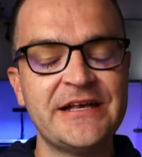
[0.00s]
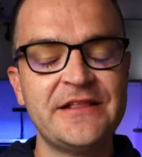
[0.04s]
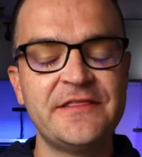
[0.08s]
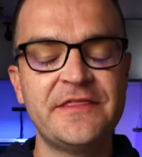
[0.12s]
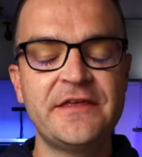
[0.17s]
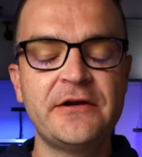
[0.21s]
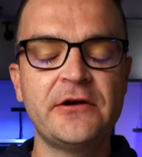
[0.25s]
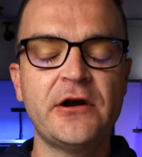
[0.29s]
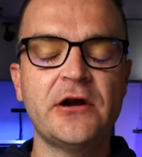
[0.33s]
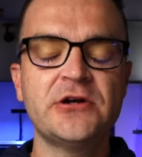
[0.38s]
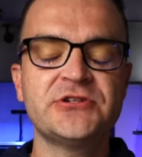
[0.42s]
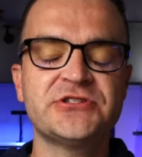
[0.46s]

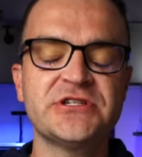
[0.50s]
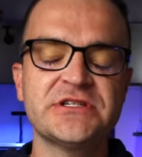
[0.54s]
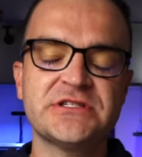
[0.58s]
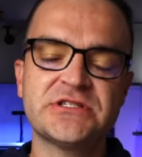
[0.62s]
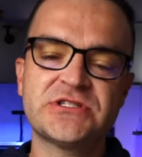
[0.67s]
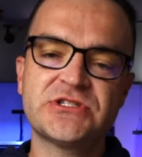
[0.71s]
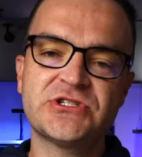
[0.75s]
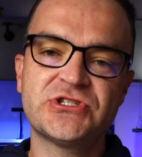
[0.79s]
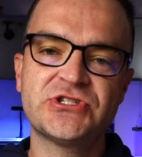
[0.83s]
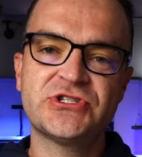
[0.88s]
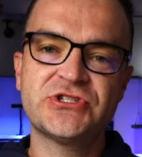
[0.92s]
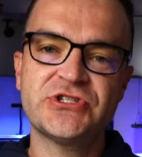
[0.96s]
There are just
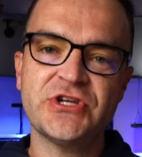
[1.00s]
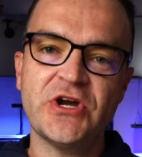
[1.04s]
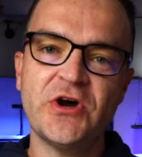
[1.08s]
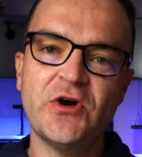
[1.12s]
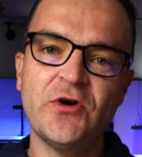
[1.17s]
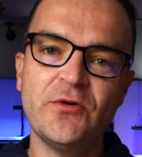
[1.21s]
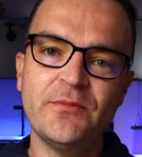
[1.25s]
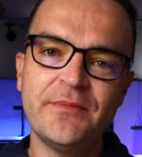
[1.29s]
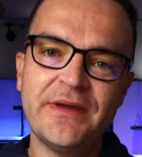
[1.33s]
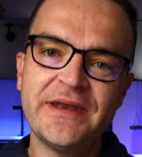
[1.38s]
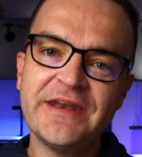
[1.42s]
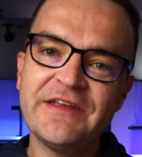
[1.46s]

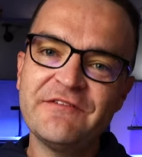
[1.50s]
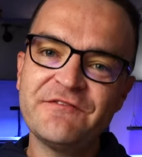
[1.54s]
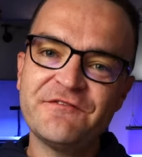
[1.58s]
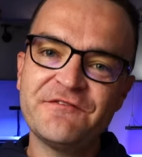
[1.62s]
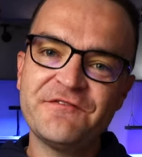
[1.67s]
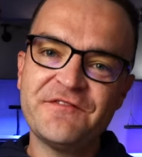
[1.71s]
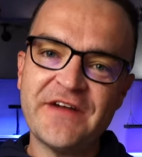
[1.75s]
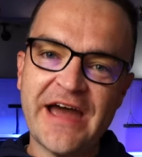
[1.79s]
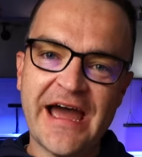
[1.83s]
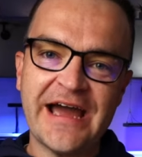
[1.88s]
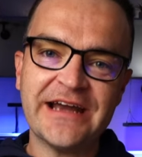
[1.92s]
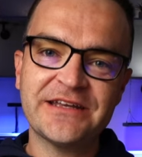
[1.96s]
so many
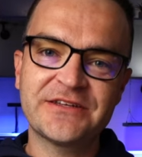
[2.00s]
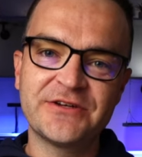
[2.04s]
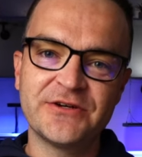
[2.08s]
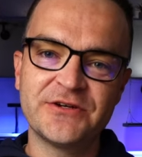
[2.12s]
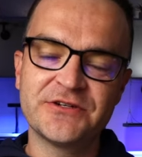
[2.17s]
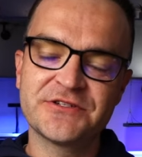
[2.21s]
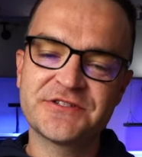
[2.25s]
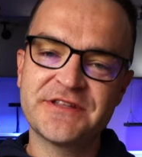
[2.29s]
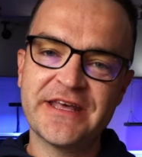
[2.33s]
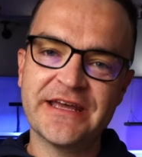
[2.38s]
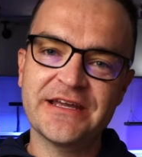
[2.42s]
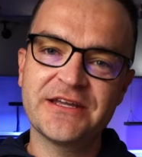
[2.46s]

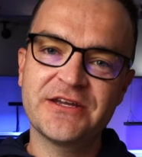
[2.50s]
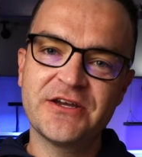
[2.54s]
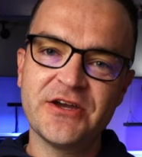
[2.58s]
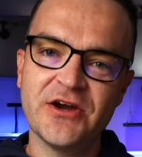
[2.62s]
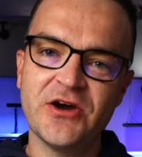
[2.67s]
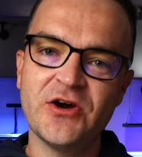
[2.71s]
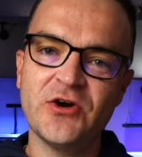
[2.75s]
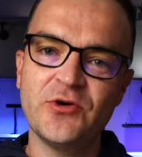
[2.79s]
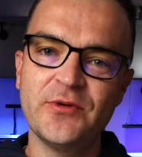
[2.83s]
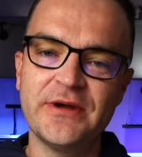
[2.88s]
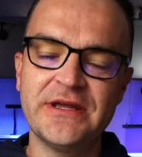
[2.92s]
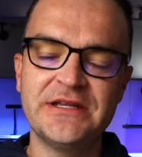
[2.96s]
factors that
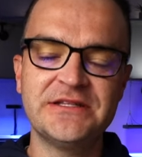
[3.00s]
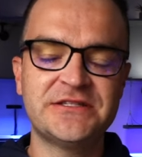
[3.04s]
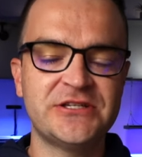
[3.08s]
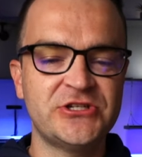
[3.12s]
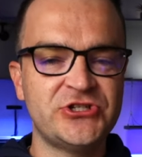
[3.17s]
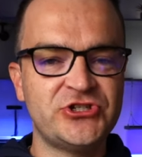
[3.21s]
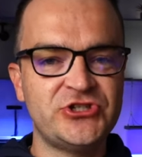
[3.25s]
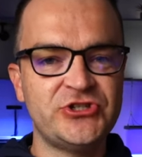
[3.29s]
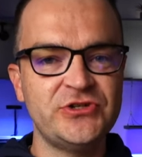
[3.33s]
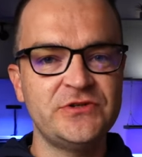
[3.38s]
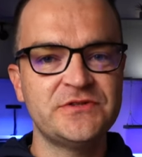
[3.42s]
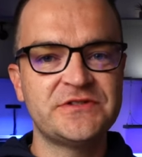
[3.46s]
go into
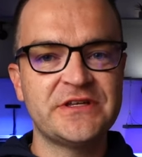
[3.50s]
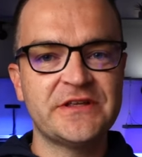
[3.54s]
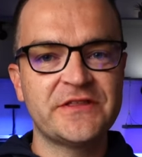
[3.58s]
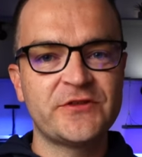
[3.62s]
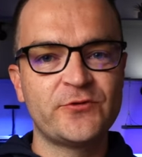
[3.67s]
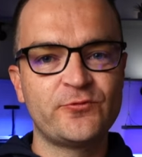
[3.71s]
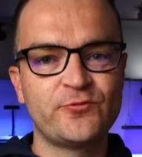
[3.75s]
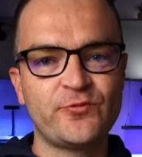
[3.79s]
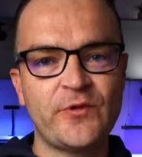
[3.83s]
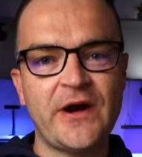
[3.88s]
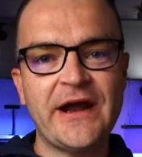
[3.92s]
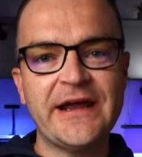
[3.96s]
choosing the
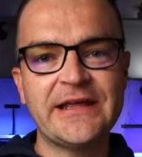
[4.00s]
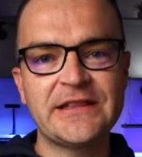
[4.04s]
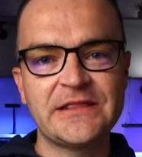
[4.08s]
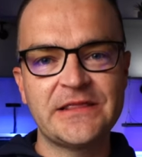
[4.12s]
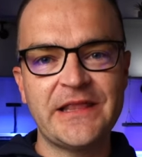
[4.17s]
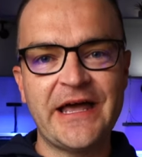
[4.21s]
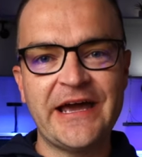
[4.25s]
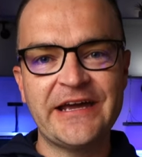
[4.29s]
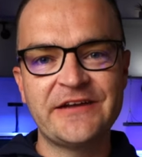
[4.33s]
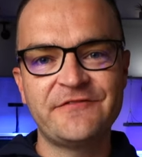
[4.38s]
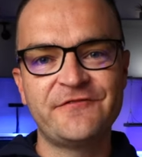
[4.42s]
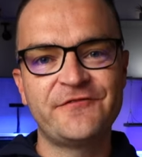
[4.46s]
right
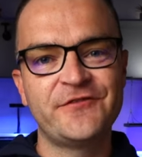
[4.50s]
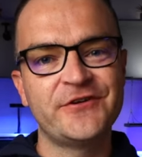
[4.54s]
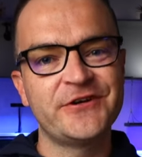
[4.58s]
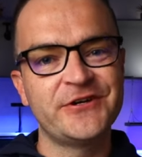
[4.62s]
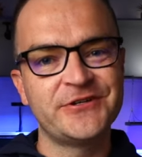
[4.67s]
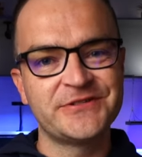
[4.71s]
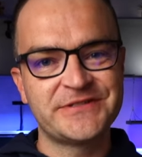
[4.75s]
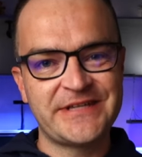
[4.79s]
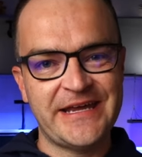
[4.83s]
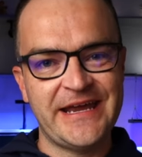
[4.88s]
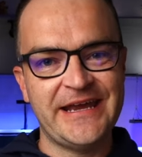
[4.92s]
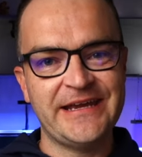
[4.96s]
light for
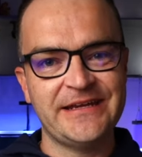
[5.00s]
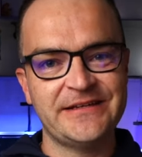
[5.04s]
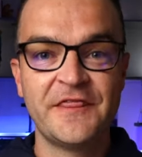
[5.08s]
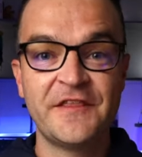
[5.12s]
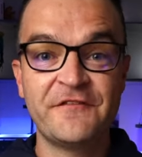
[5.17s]
your tank.